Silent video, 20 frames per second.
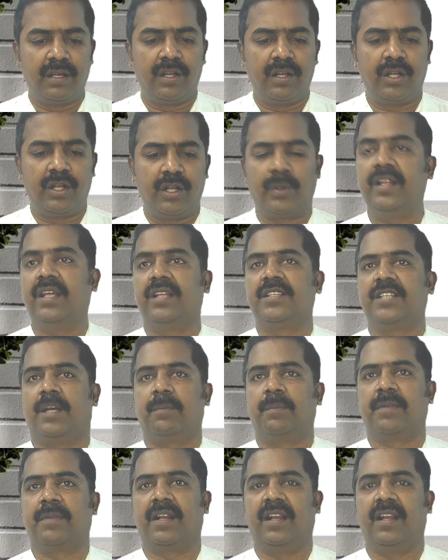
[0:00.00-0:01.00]
20th
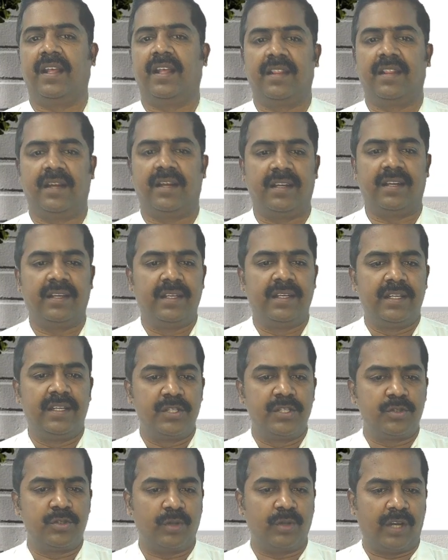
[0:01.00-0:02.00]
chapter like that.
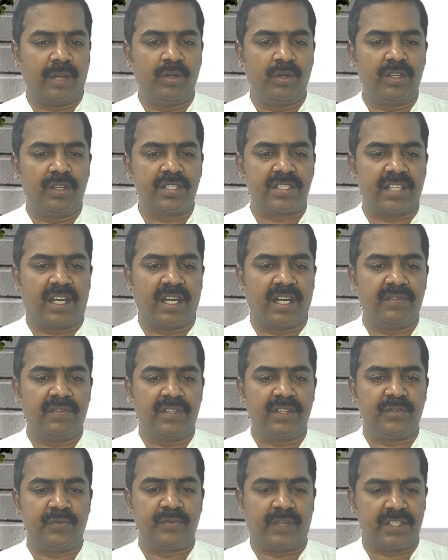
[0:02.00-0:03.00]
So I'm going to start
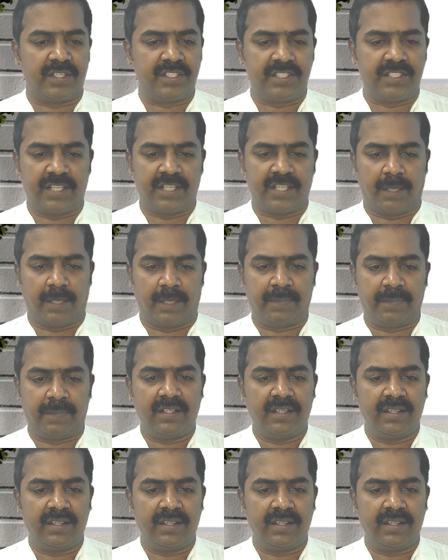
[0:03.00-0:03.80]
with first chapter,